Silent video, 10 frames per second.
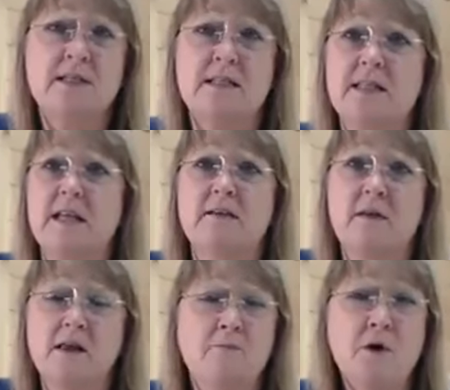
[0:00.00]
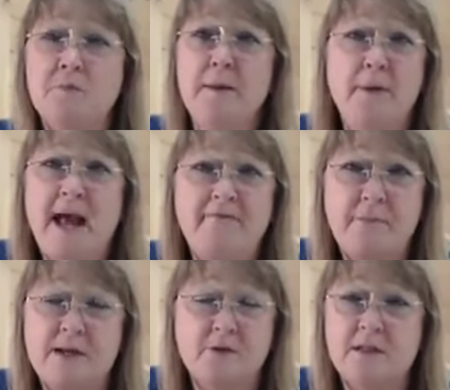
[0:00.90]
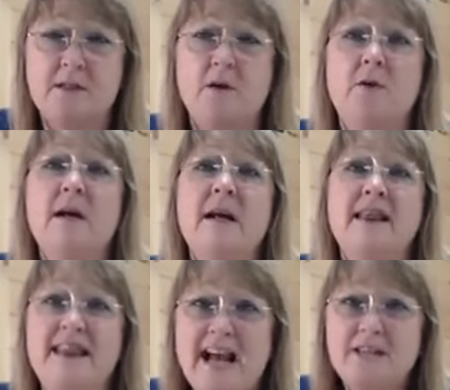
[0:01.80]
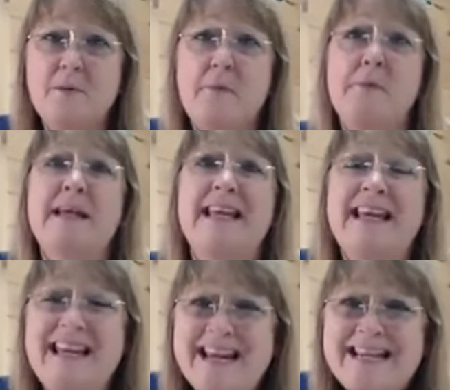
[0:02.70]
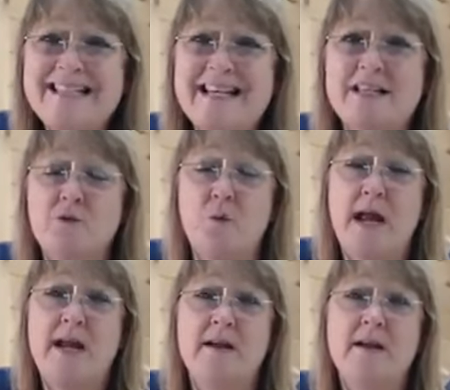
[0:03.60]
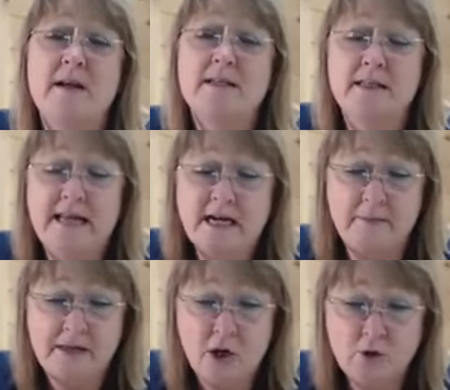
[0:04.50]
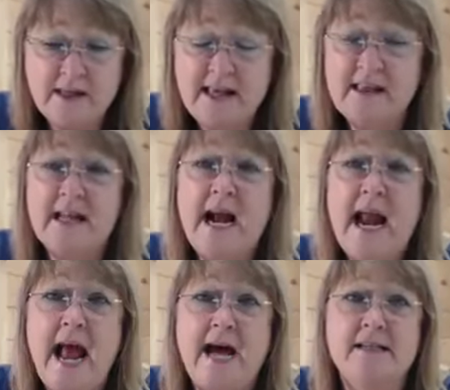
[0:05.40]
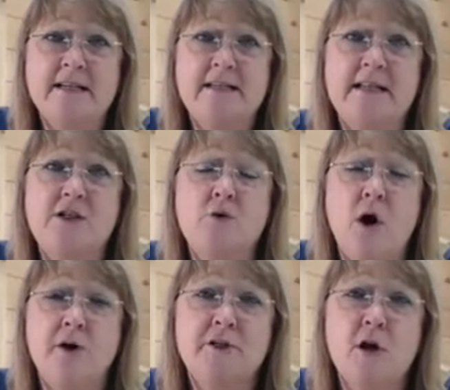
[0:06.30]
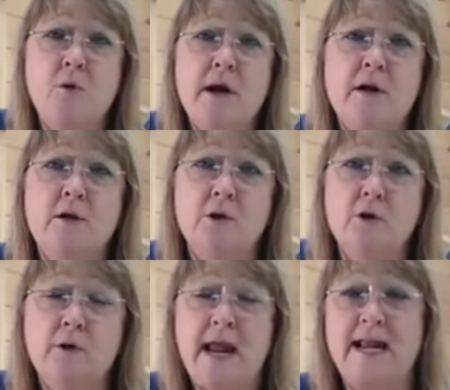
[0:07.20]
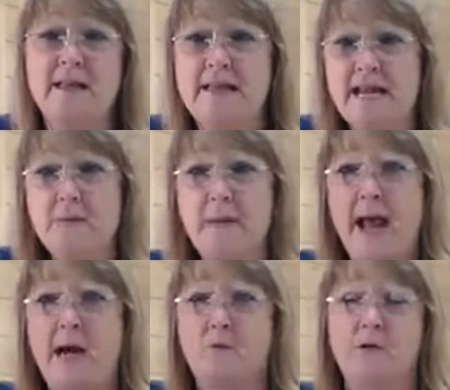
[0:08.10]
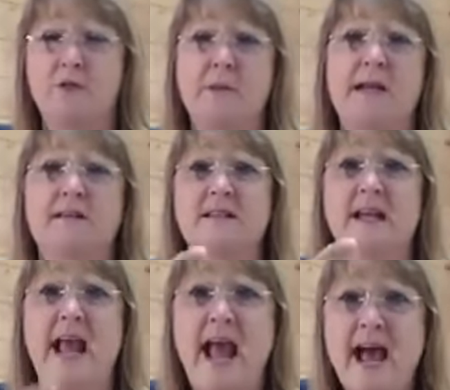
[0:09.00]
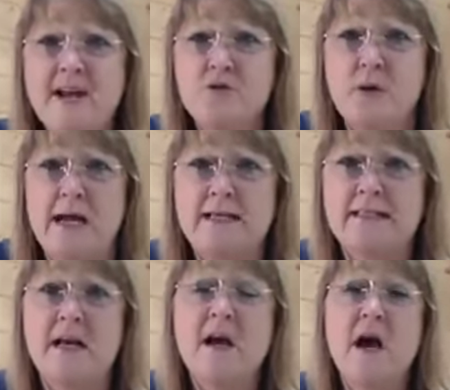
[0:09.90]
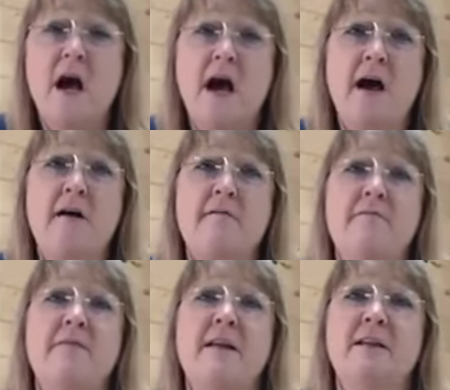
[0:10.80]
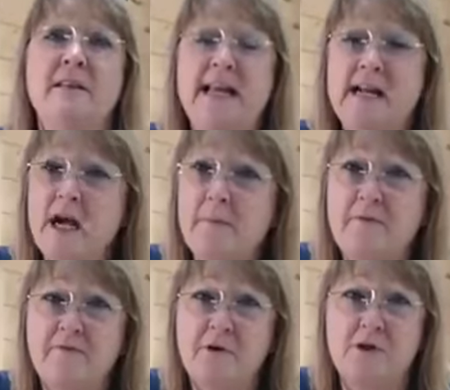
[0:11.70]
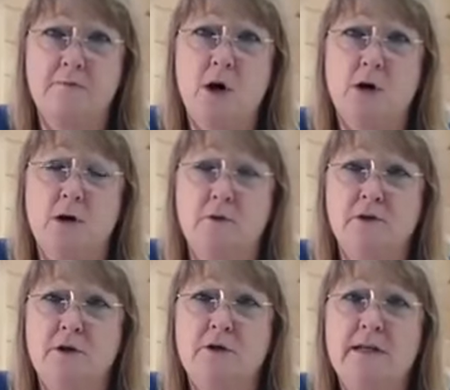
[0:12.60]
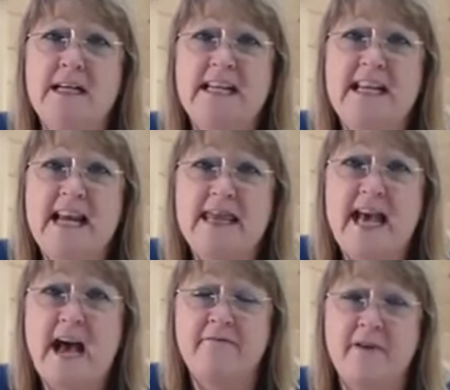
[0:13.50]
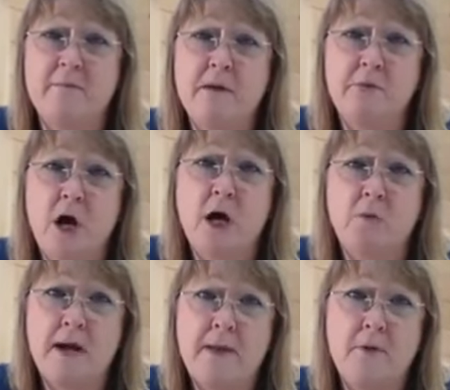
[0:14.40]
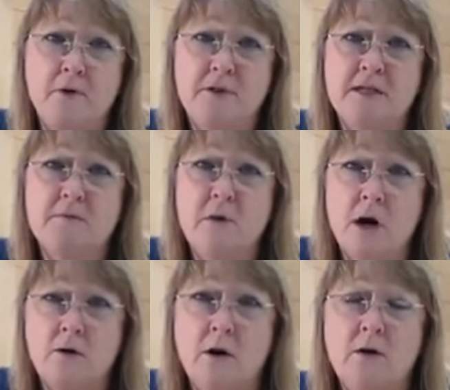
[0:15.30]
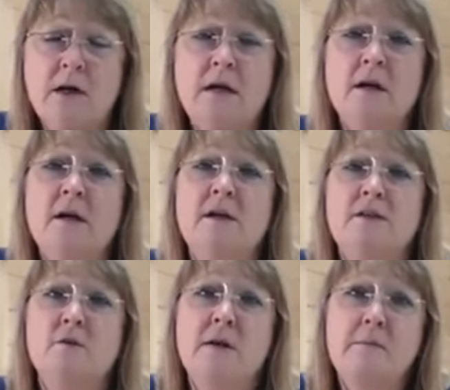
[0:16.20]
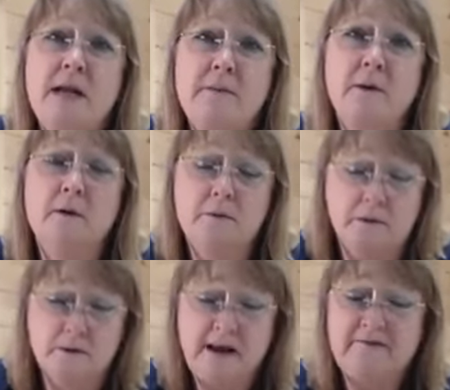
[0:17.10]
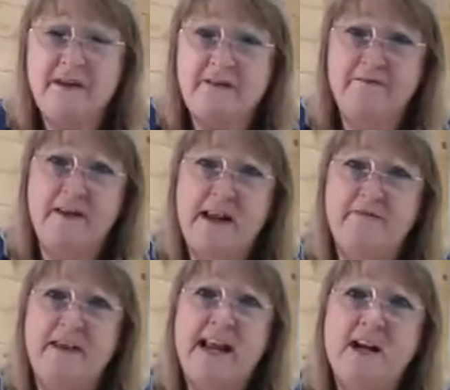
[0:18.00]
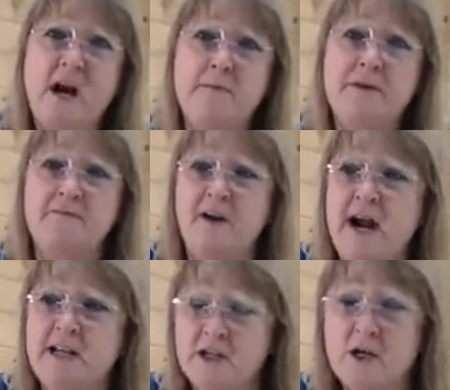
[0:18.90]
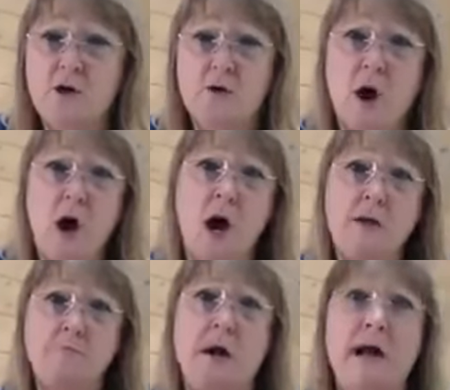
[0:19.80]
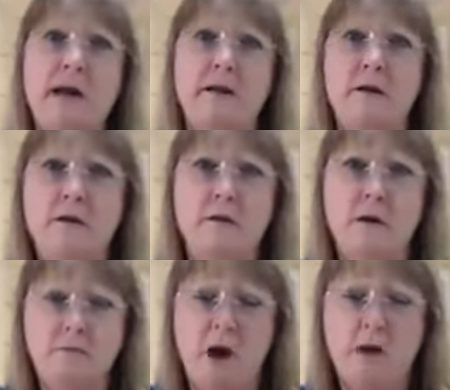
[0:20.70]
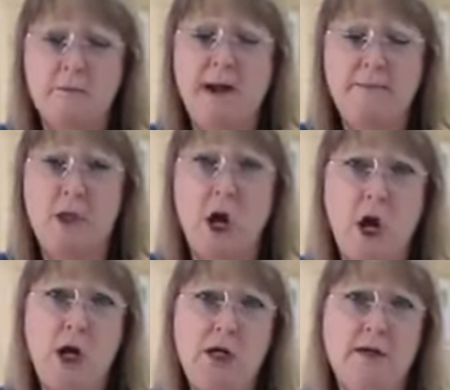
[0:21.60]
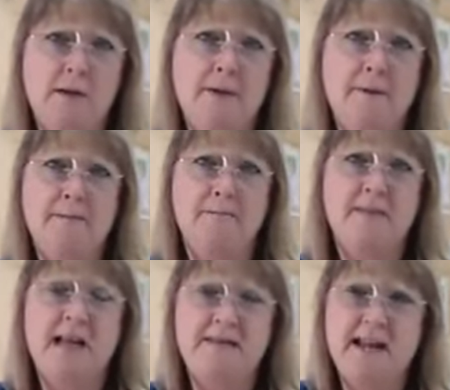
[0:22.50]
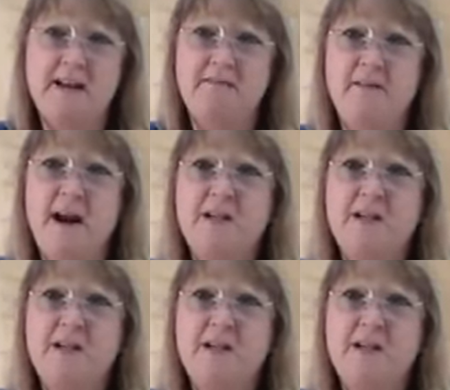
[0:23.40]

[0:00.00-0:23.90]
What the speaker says: is most people have Pinterest. So that's probably the easiest way to link up. The only thing that I ask is that you also include a link back, which means the address of the link up for tomorrow. So you'll need to get that from the blog when I post it tomorrow, so that people, if they come to find you on my blog, that they can find